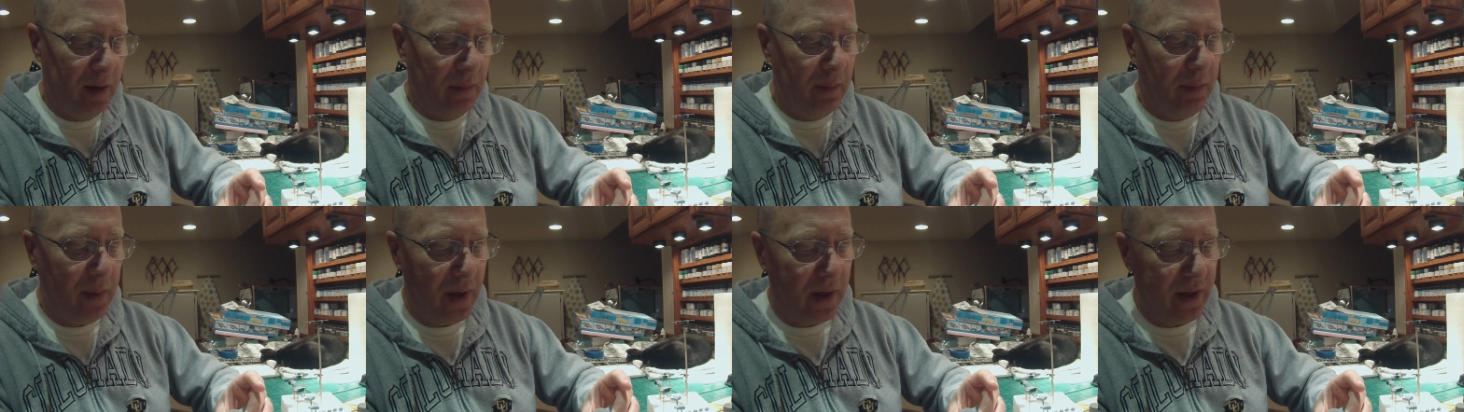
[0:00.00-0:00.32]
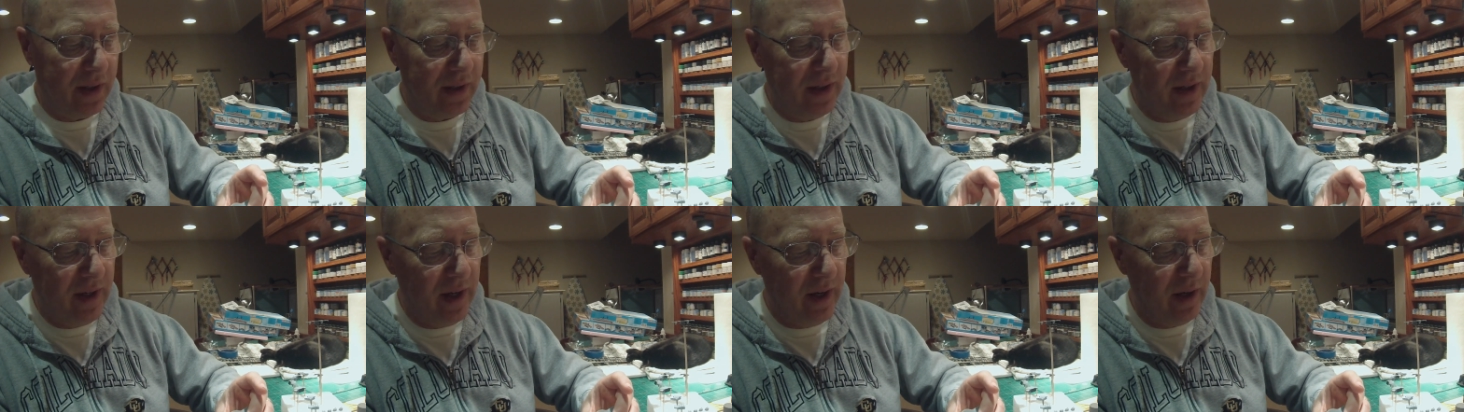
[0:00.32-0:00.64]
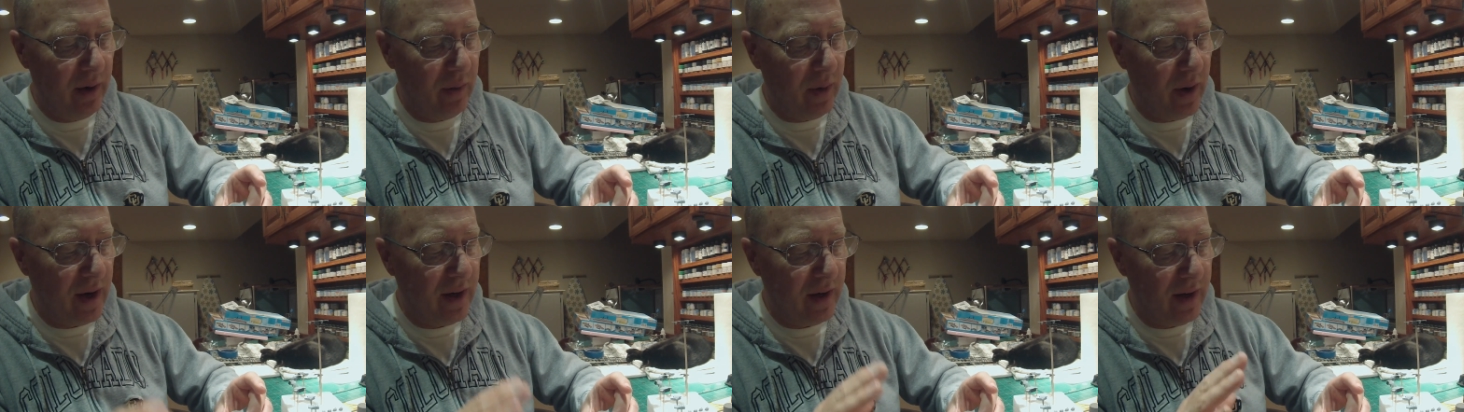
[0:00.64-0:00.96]
But at any
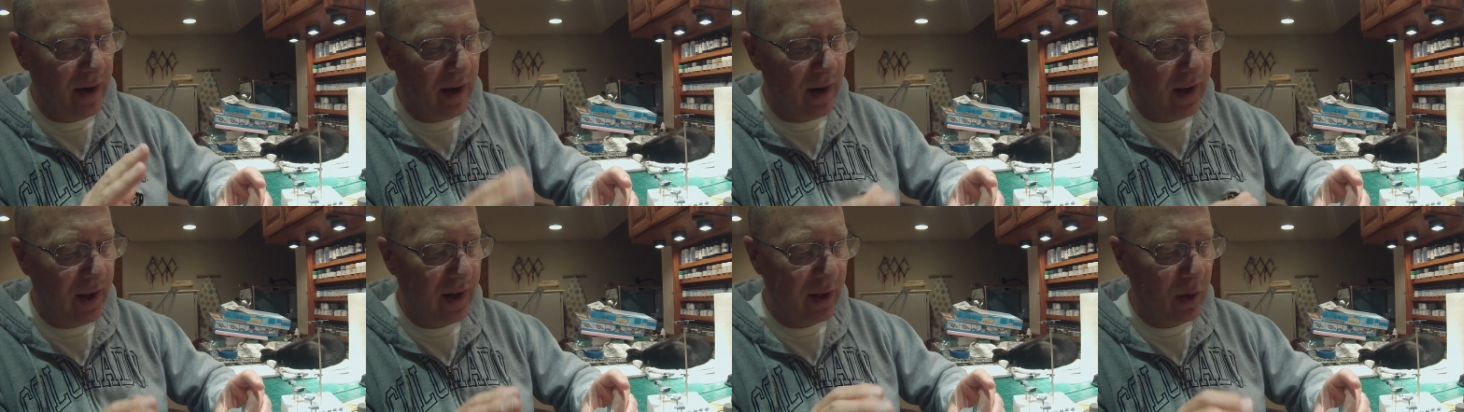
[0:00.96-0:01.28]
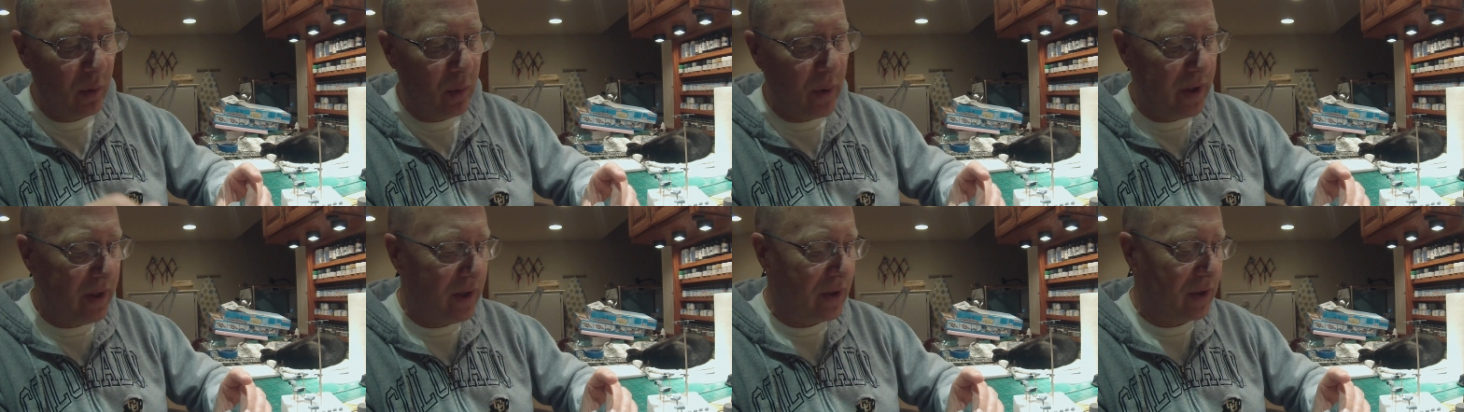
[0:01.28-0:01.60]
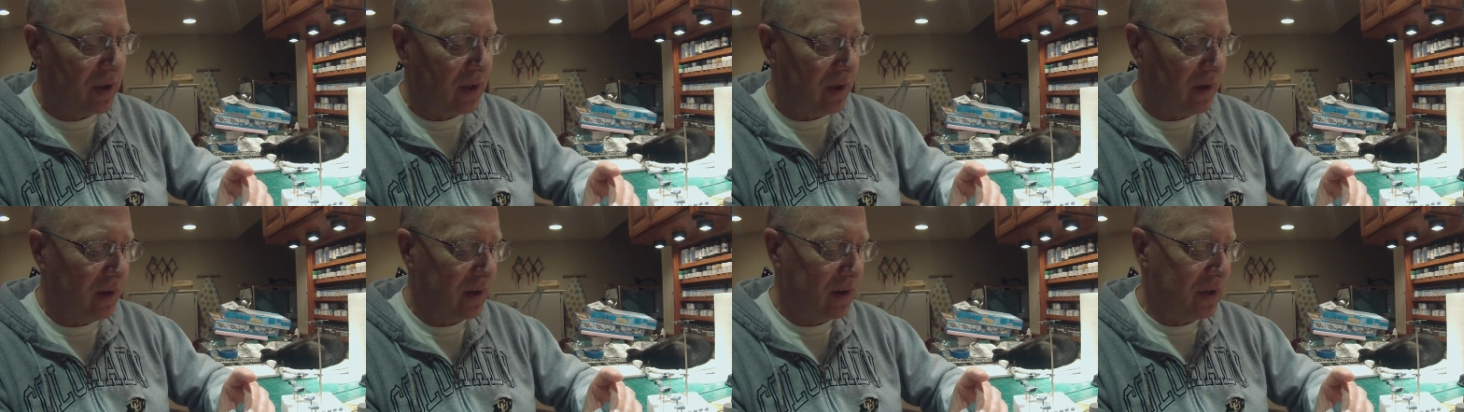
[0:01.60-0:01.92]
rate, I like the way
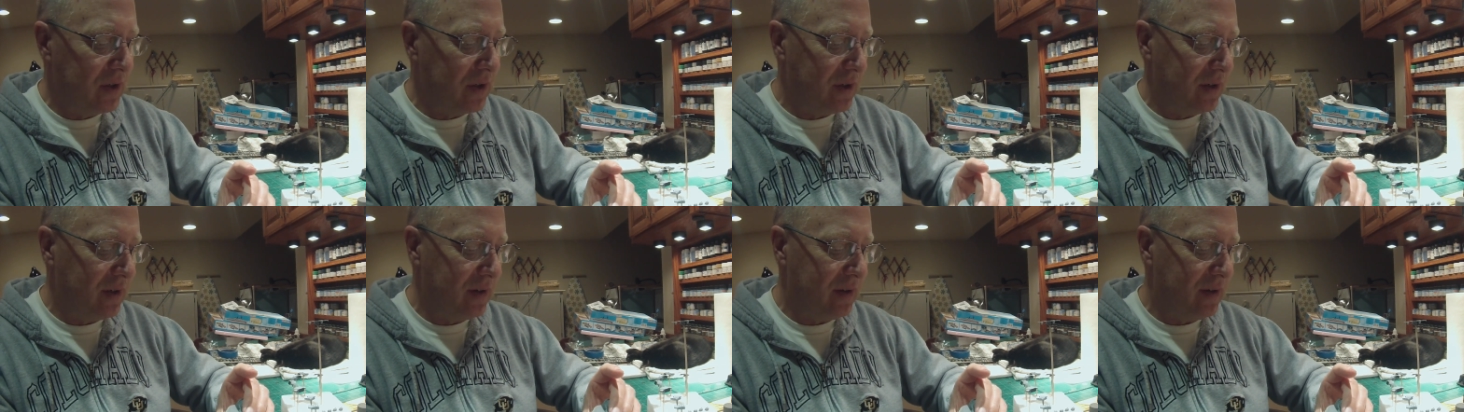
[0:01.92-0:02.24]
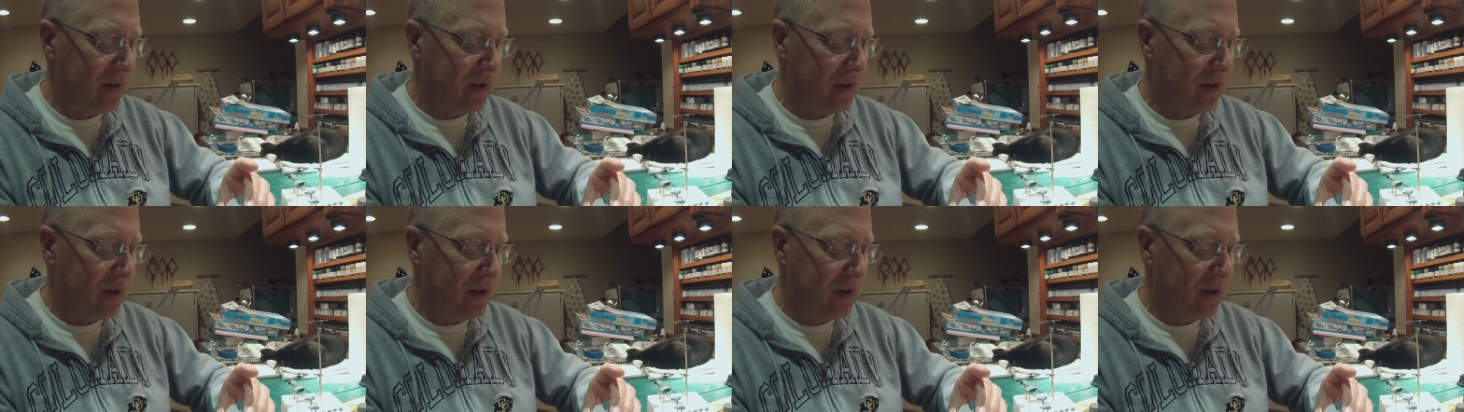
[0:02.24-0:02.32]
this looks.